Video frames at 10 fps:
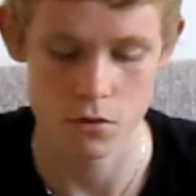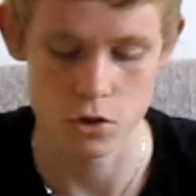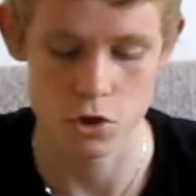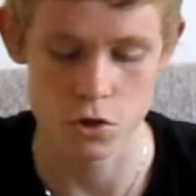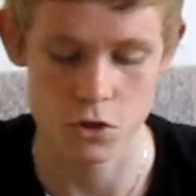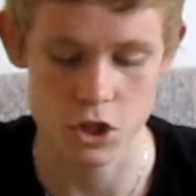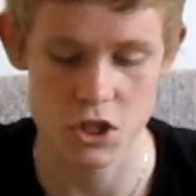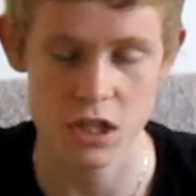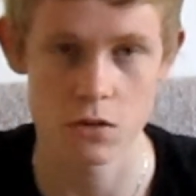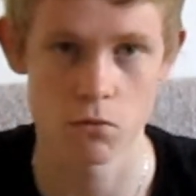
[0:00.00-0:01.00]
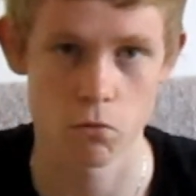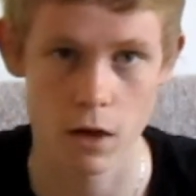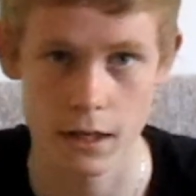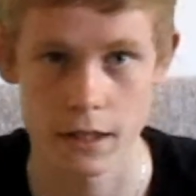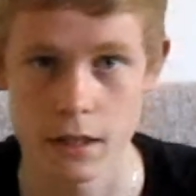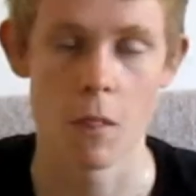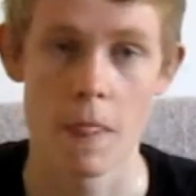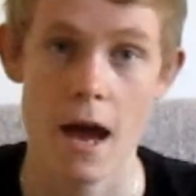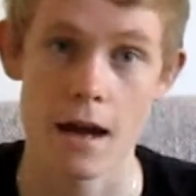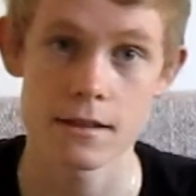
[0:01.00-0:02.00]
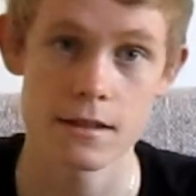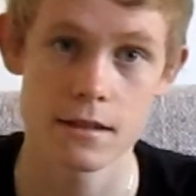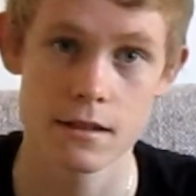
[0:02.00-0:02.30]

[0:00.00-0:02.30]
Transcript: You should just think of running. But that